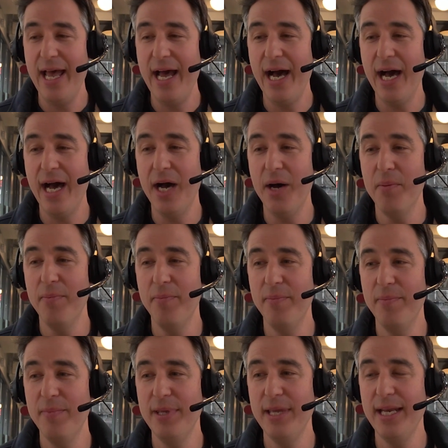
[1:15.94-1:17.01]
and
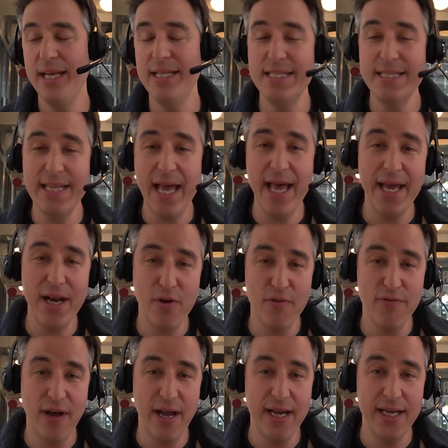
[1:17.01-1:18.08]
instead are
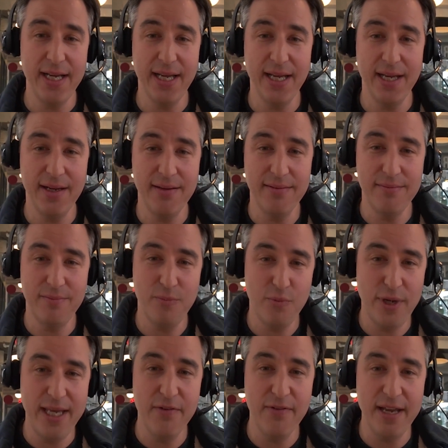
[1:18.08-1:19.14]
finding
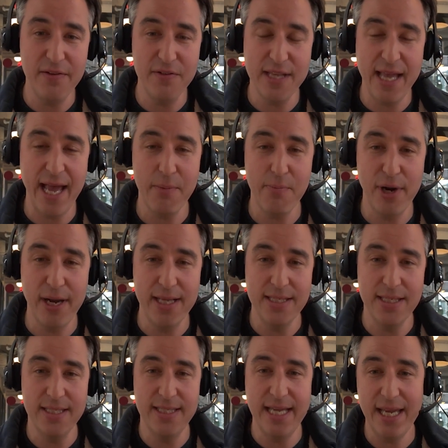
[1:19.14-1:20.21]
innovative snack brands
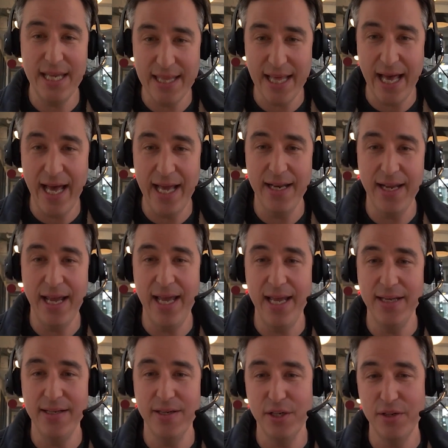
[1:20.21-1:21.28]
to take that
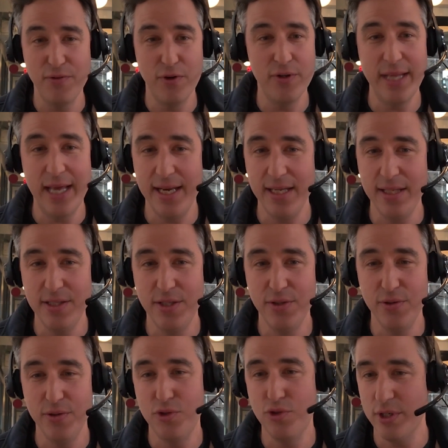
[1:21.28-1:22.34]
and convert that
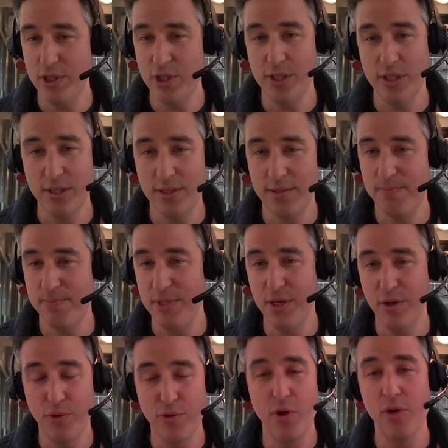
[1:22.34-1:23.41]
into nutritious,
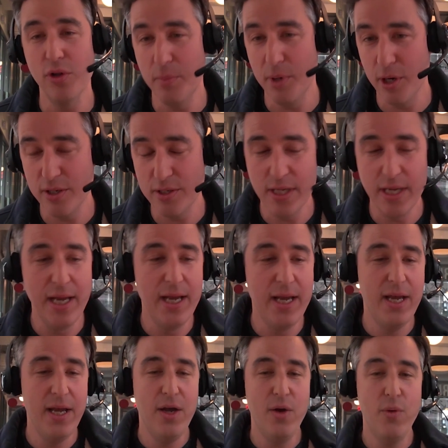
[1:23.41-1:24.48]
granola bars.
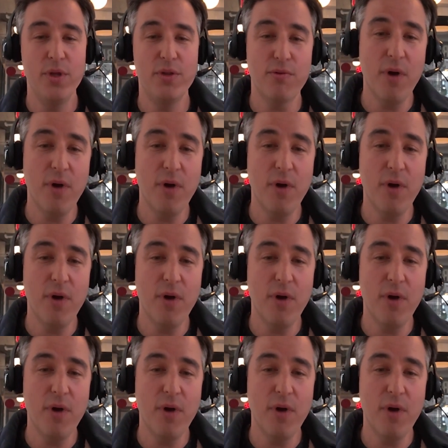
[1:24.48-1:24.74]
With